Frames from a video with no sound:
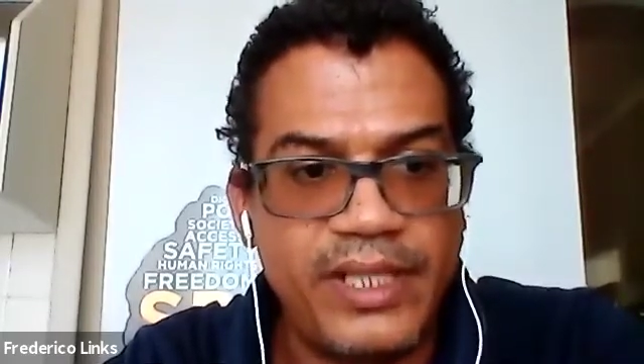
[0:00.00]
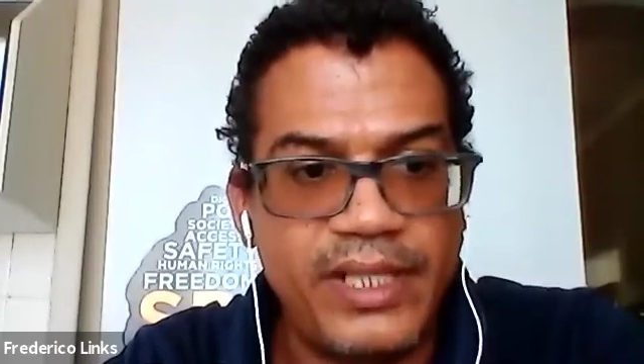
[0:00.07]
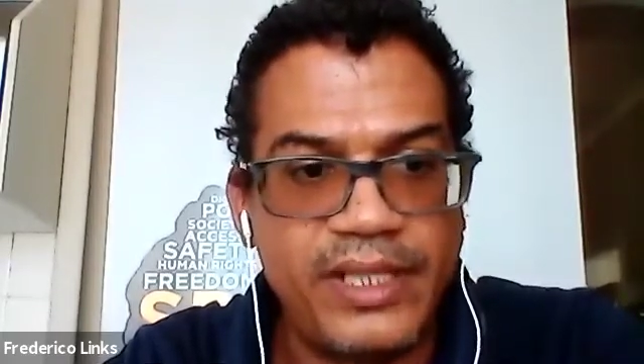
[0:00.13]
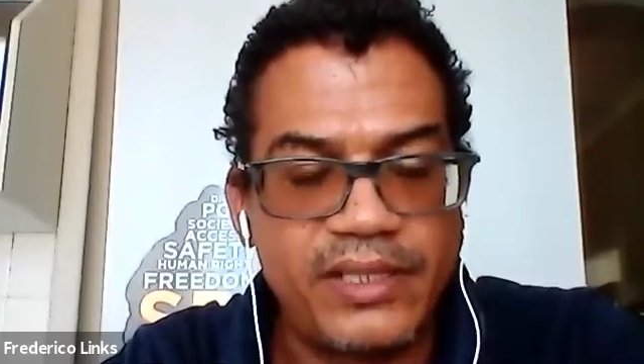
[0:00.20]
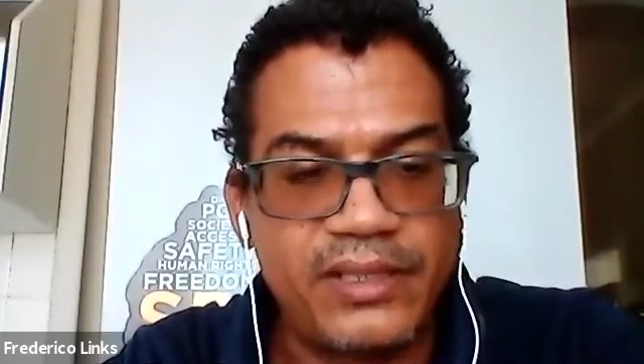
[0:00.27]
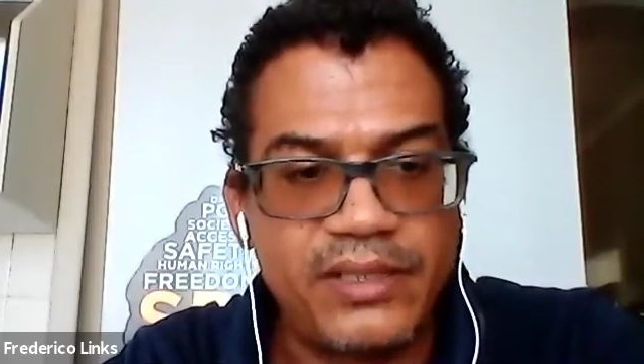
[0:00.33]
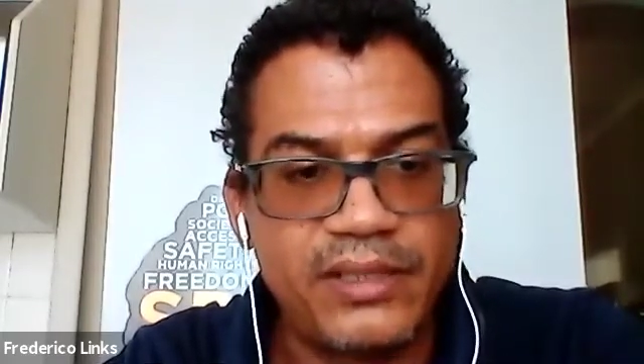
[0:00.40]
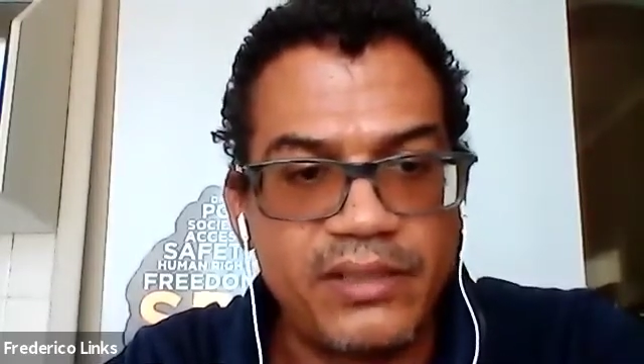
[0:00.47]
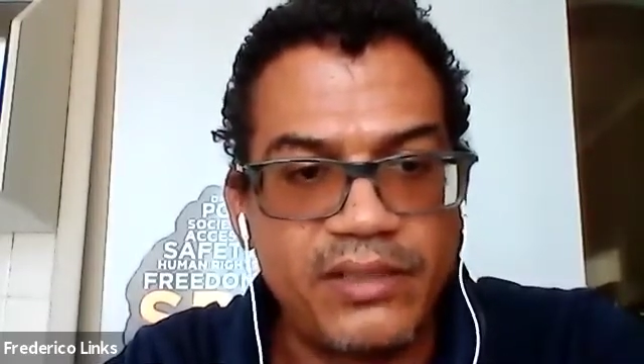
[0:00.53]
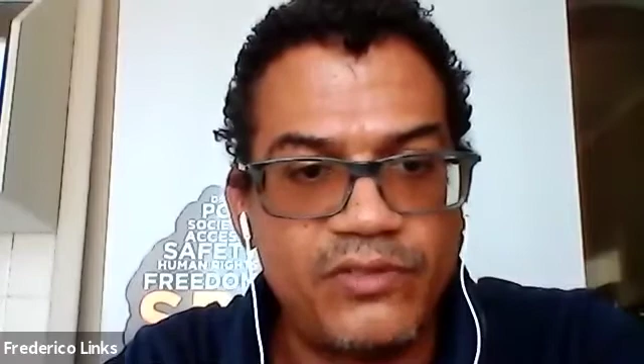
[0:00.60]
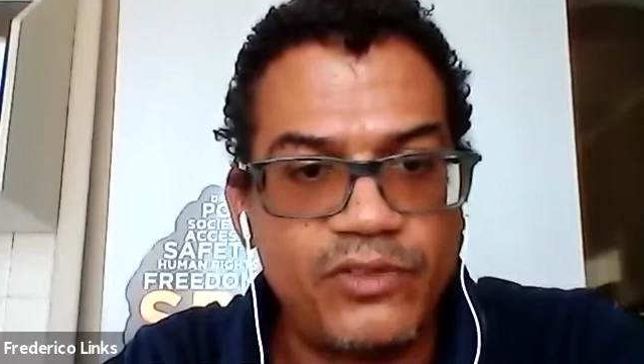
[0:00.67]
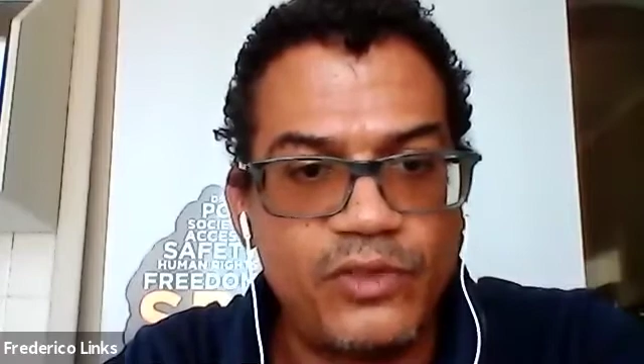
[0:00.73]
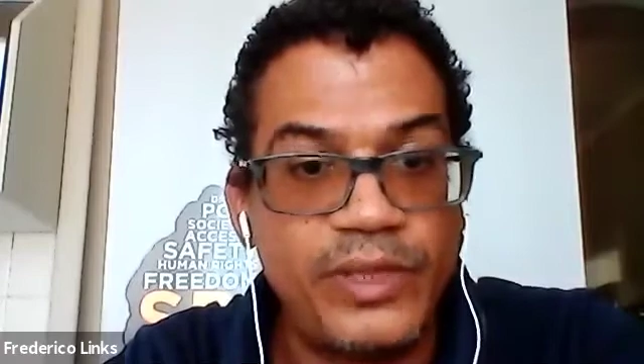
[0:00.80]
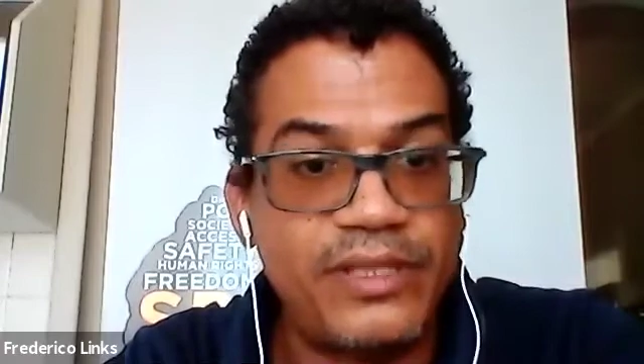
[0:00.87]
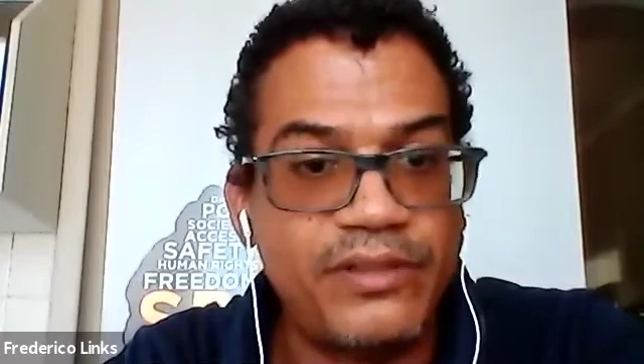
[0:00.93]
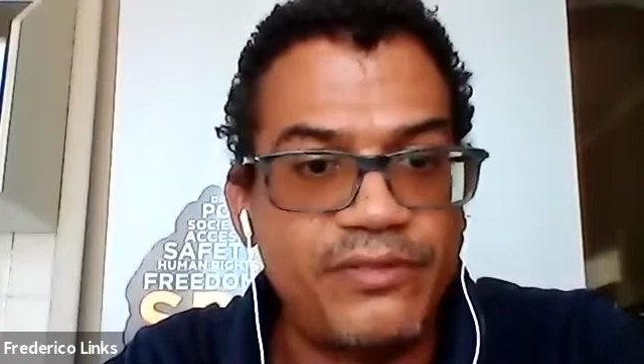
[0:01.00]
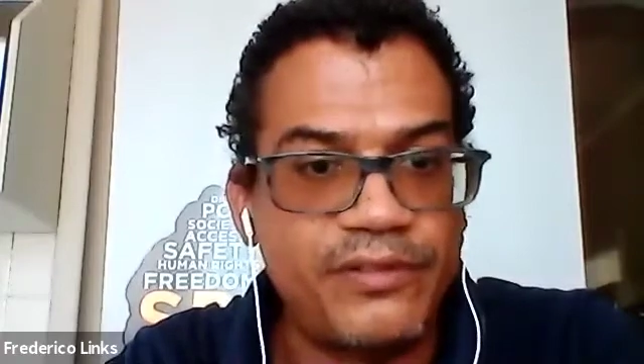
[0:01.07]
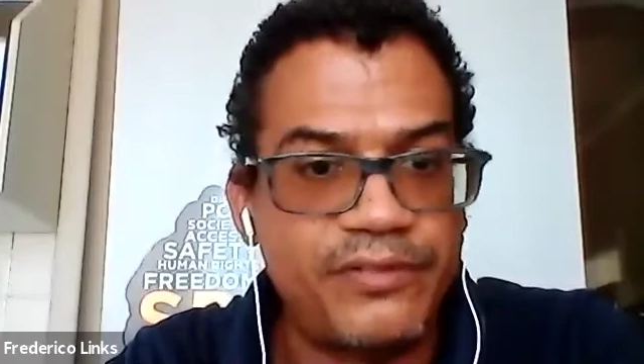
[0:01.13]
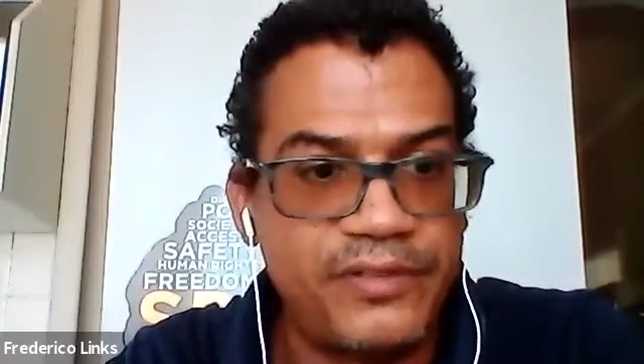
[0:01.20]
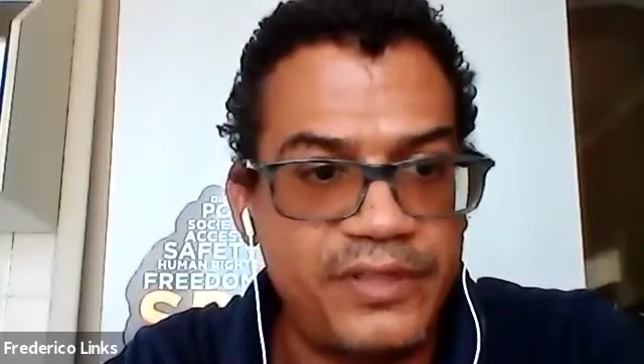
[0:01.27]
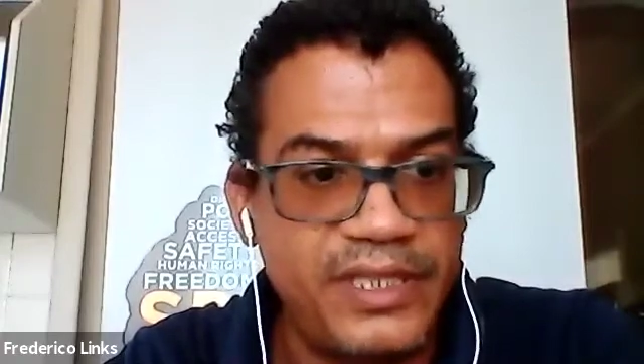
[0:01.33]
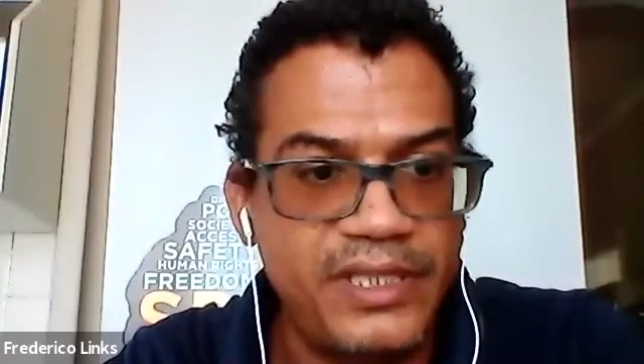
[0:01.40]
Act of
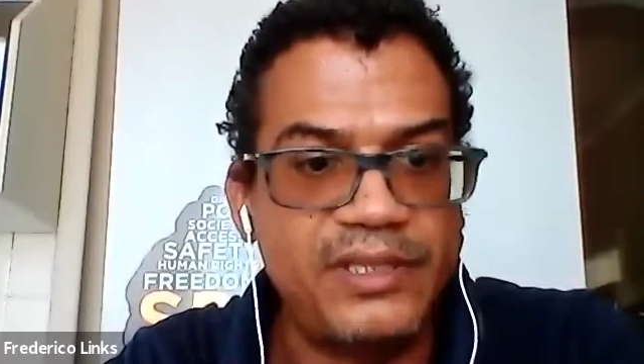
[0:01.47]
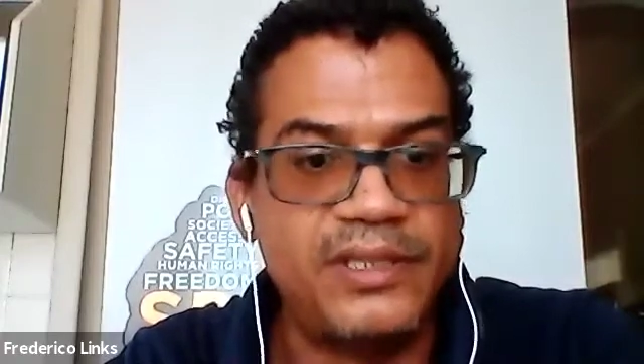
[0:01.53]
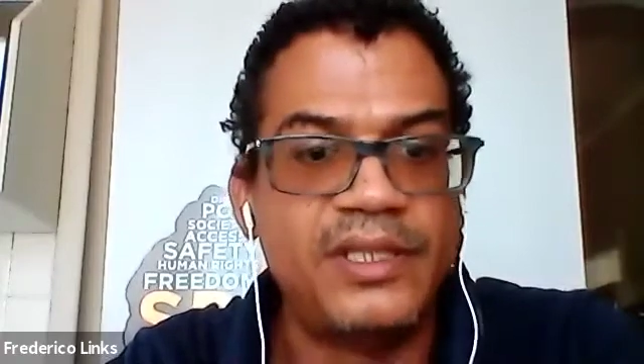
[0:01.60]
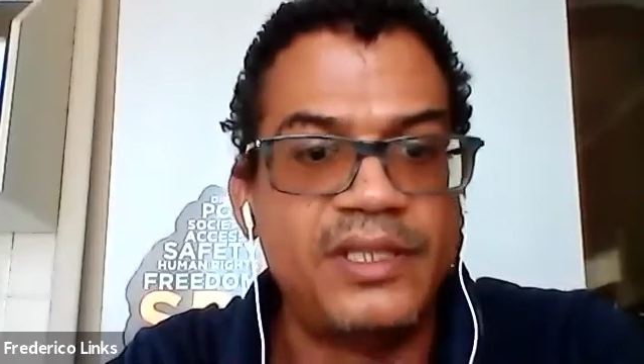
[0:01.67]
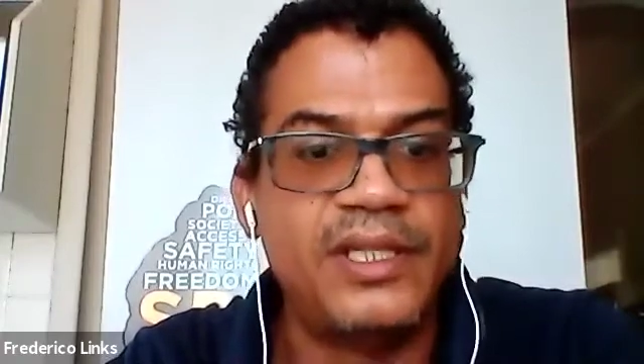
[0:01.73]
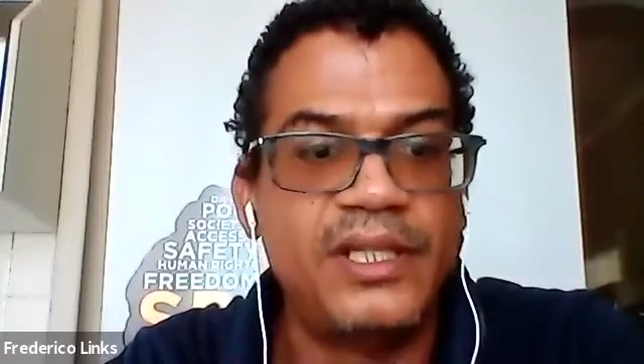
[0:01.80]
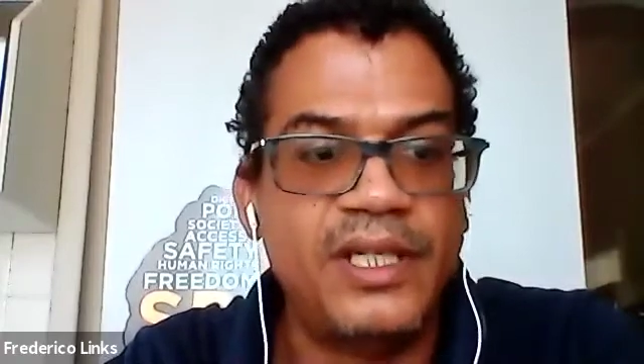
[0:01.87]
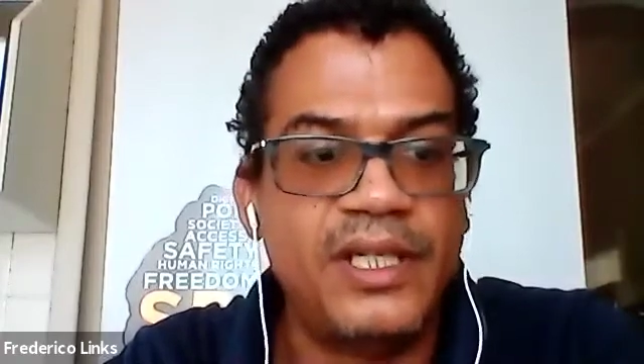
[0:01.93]
2015